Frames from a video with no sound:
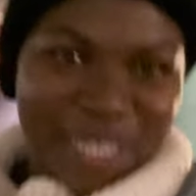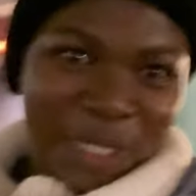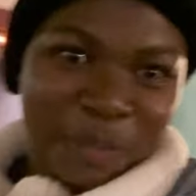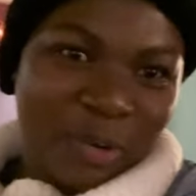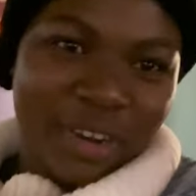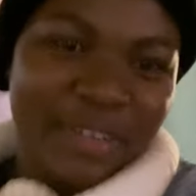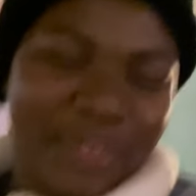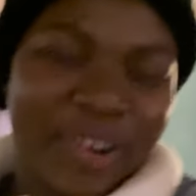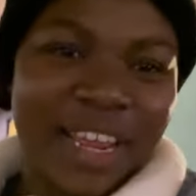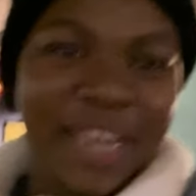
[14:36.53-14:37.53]
spoil it
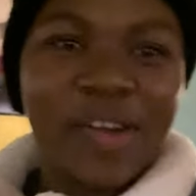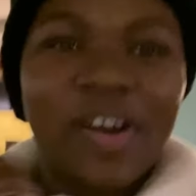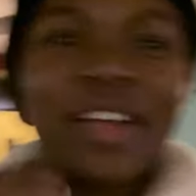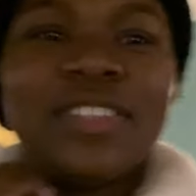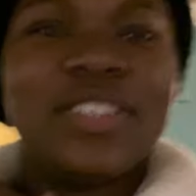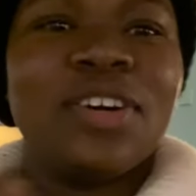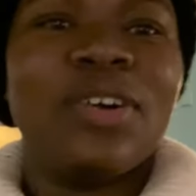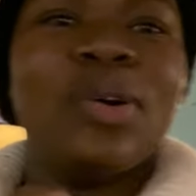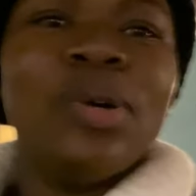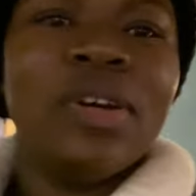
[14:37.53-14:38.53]
for anyone,
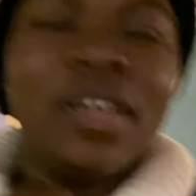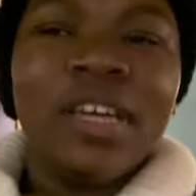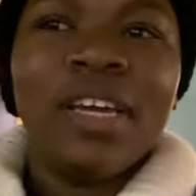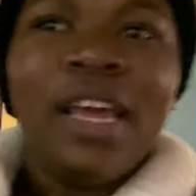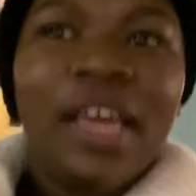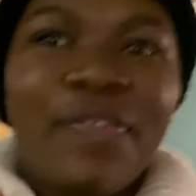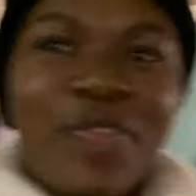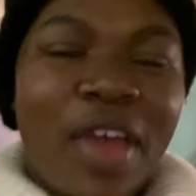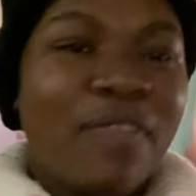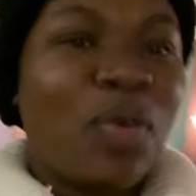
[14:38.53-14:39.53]
so if
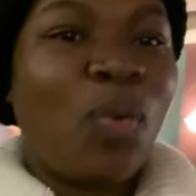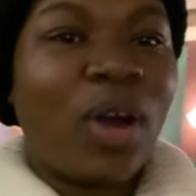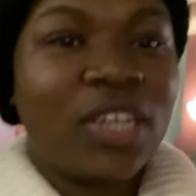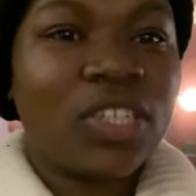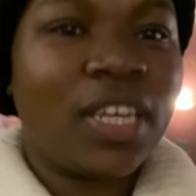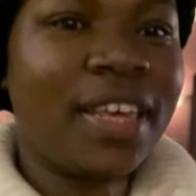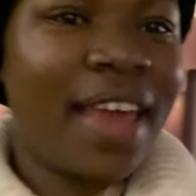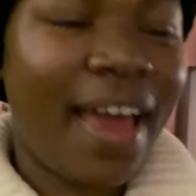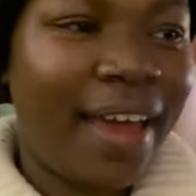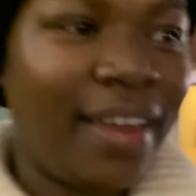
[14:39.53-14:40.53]
you haven't watched it
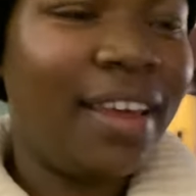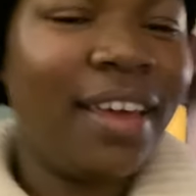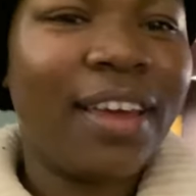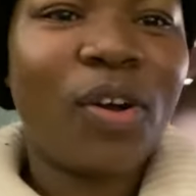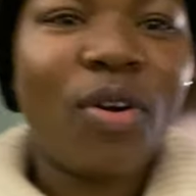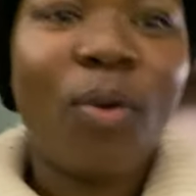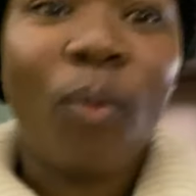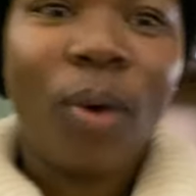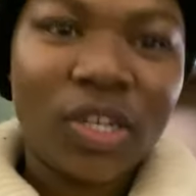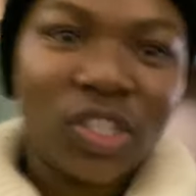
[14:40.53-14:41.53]
yet, go and
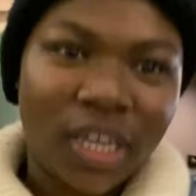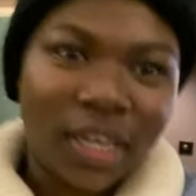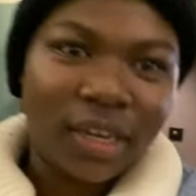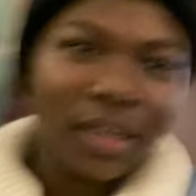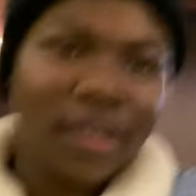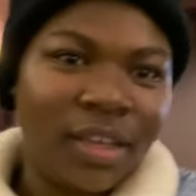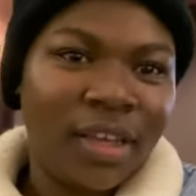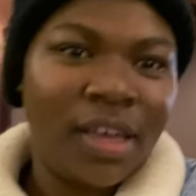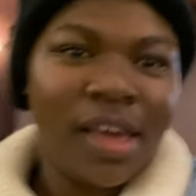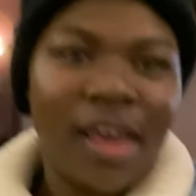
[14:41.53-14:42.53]
watch it
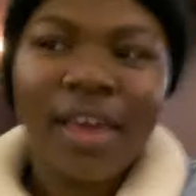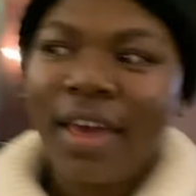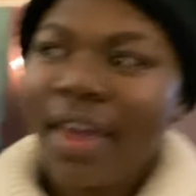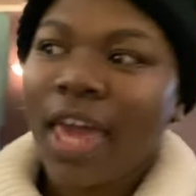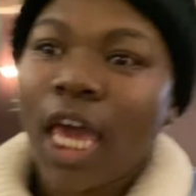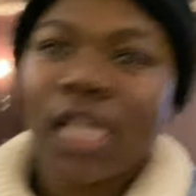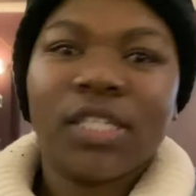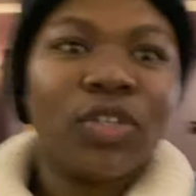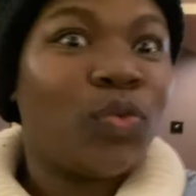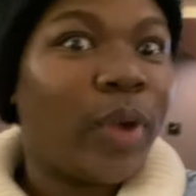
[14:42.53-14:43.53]

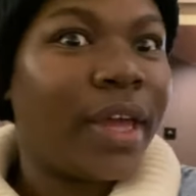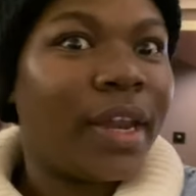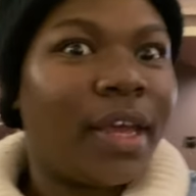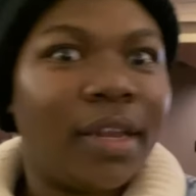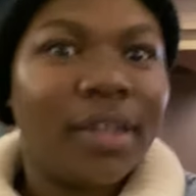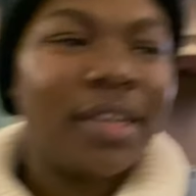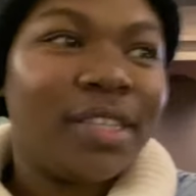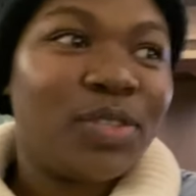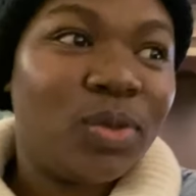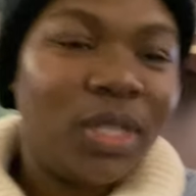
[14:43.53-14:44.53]
and rate it.
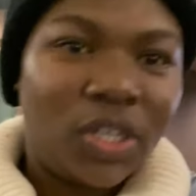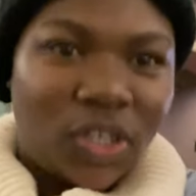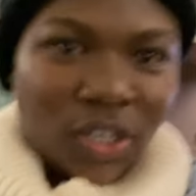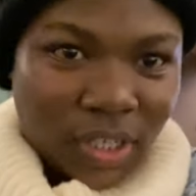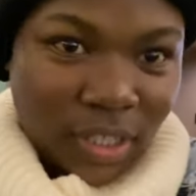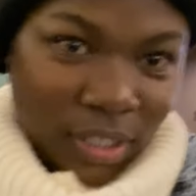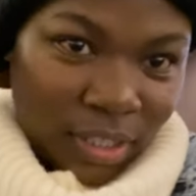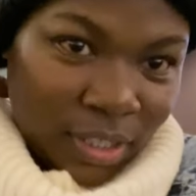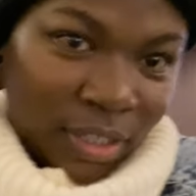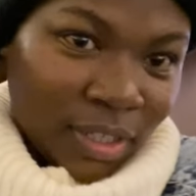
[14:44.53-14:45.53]
It's really good.
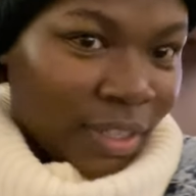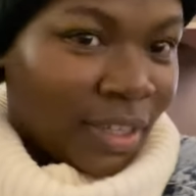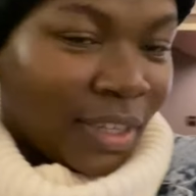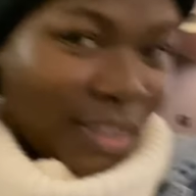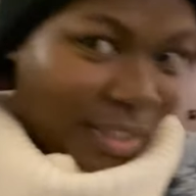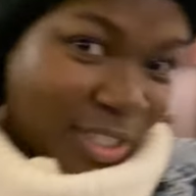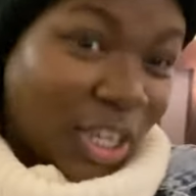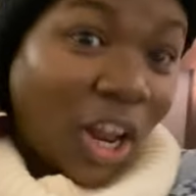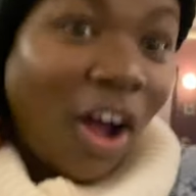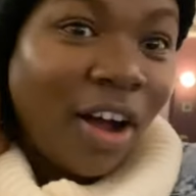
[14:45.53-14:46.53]
It's
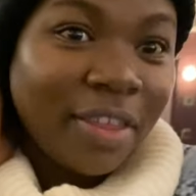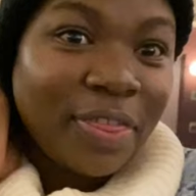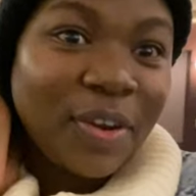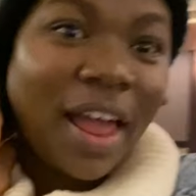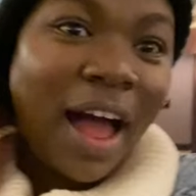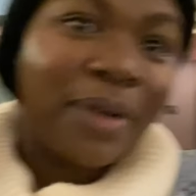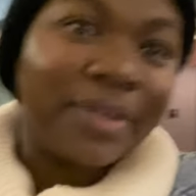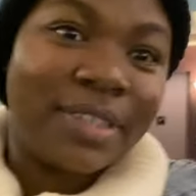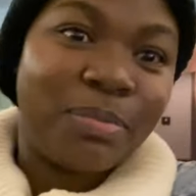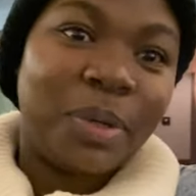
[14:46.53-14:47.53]
long, three
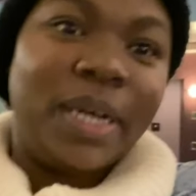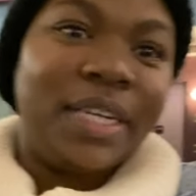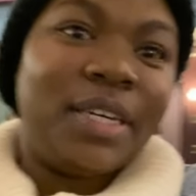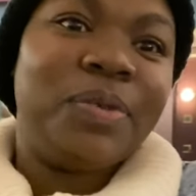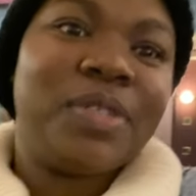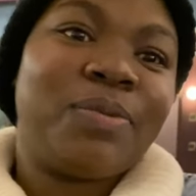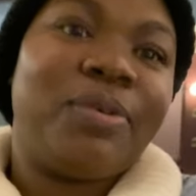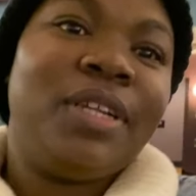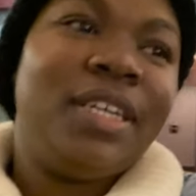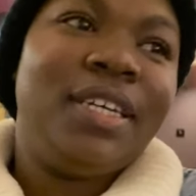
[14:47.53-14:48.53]
hours, but it, it's
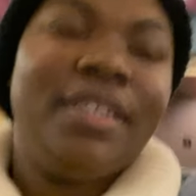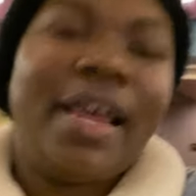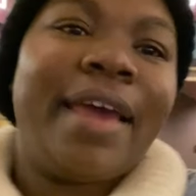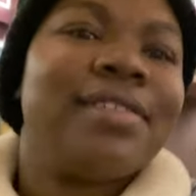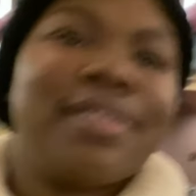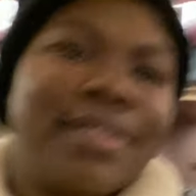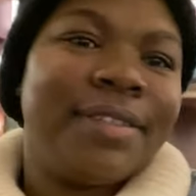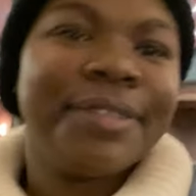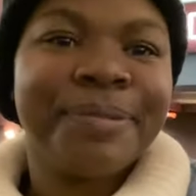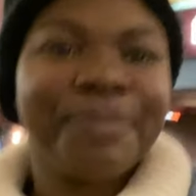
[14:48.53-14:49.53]
really
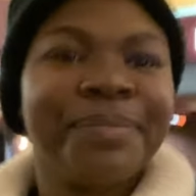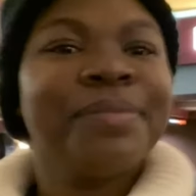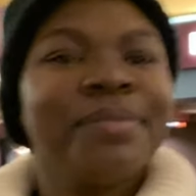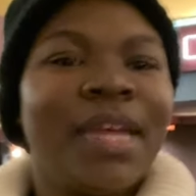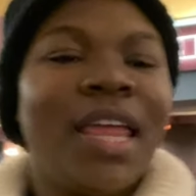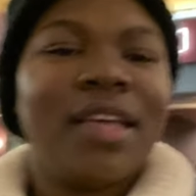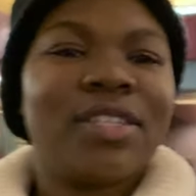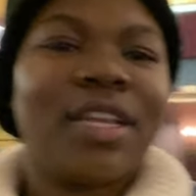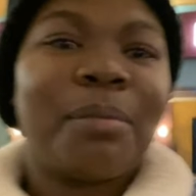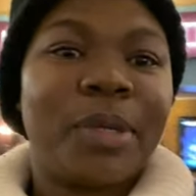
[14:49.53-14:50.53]
nice. That's
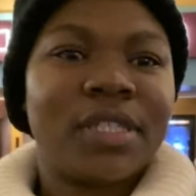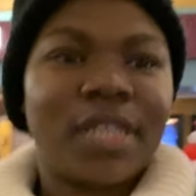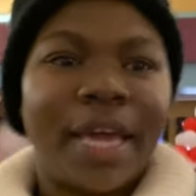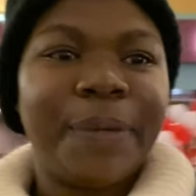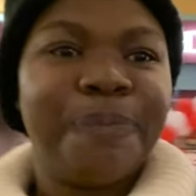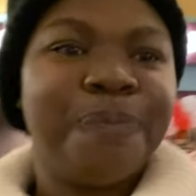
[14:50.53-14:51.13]
all I'm gonna say.